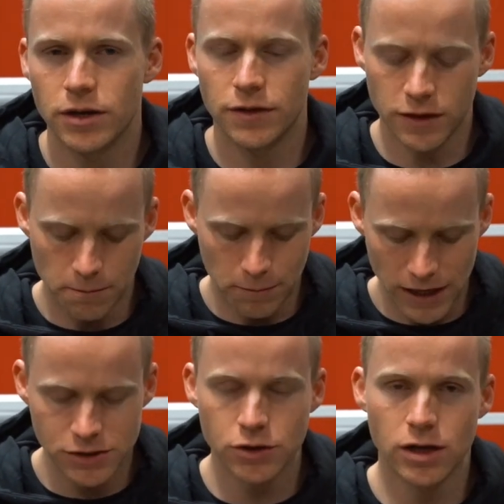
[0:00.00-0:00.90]
I think the
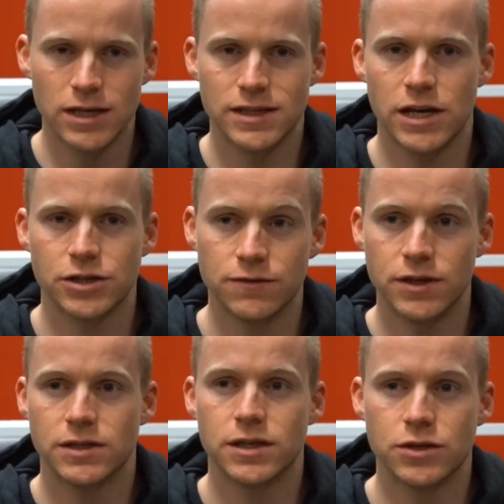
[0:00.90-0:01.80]
best utilization of
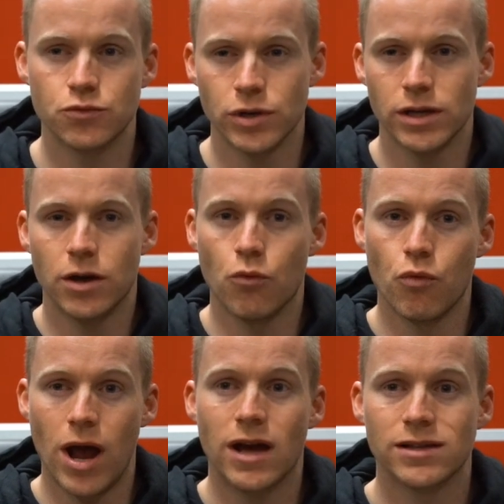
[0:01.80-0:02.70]
this is really
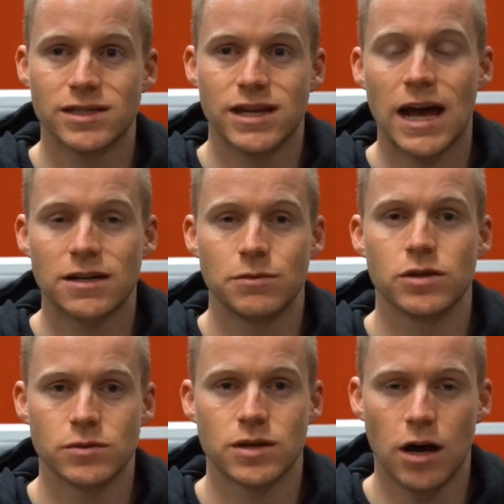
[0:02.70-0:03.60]
around stacked
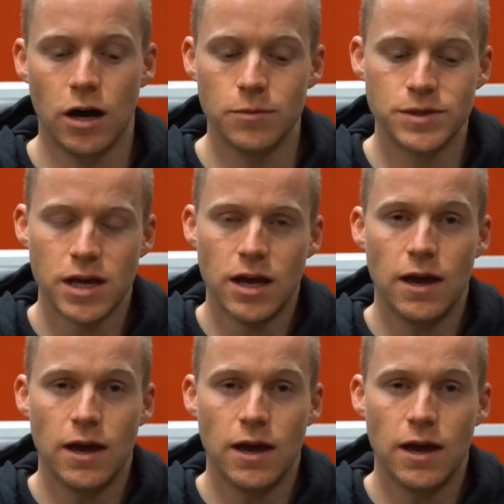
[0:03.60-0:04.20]
meals with carbs.